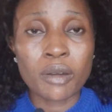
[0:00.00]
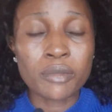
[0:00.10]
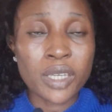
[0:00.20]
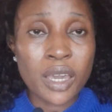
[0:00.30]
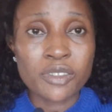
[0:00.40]

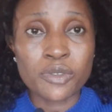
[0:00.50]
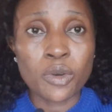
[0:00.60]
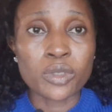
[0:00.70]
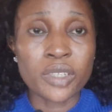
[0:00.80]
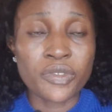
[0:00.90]
ears
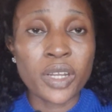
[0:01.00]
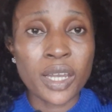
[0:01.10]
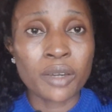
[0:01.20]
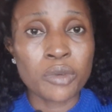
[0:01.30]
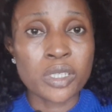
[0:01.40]
for different
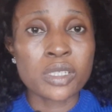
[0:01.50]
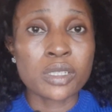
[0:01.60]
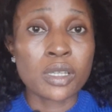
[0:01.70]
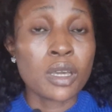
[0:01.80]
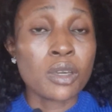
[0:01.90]

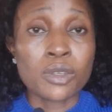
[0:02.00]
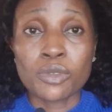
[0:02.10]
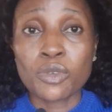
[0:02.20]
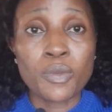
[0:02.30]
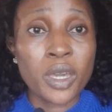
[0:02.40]
languages,
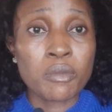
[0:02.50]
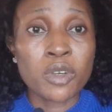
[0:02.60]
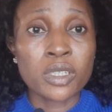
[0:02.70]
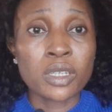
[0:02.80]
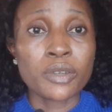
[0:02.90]
you make
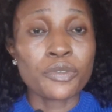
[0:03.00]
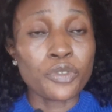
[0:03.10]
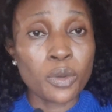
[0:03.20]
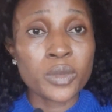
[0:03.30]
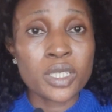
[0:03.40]
money
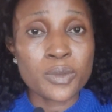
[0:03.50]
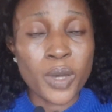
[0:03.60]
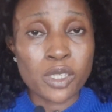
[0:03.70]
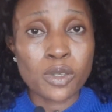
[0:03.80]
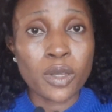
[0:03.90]
from this
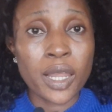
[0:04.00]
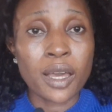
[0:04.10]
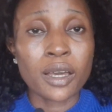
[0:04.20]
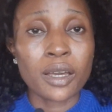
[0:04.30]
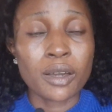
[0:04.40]

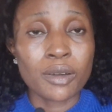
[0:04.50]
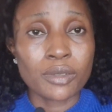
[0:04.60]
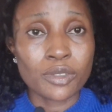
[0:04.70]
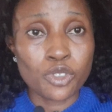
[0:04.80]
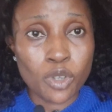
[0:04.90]
particular
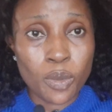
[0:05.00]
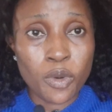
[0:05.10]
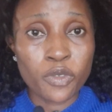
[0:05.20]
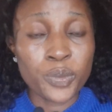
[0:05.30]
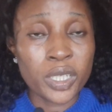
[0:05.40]
job
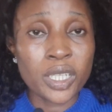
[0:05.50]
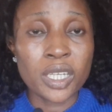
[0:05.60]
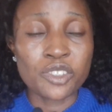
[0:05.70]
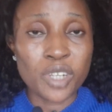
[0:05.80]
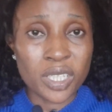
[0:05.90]
of being
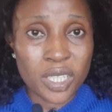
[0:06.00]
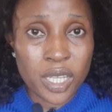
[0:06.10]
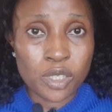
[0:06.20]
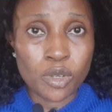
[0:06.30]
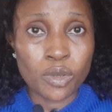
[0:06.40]
a
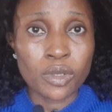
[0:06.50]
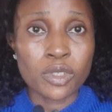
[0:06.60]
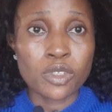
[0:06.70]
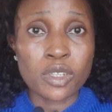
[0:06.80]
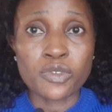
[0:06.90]
translator,
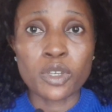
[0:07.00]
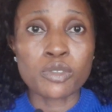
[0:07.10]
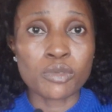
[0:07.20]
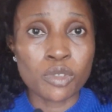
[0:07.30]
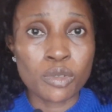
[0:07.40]
just for
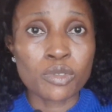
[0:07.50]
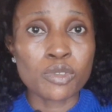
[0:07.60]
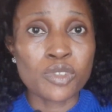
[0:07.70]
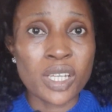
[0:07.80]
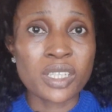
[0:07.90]
you
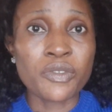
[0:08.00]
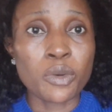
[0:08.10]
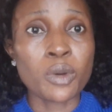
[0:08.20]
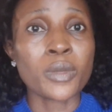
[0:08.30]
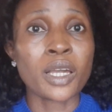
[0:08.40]
to translate
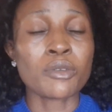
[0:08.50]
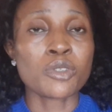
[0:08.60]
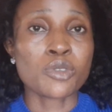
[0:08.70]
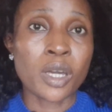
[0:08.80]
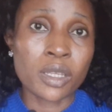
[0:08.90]
from one
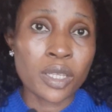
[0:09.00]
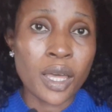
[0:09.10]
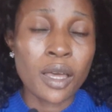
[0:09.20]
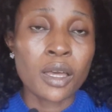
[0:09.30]
language to another.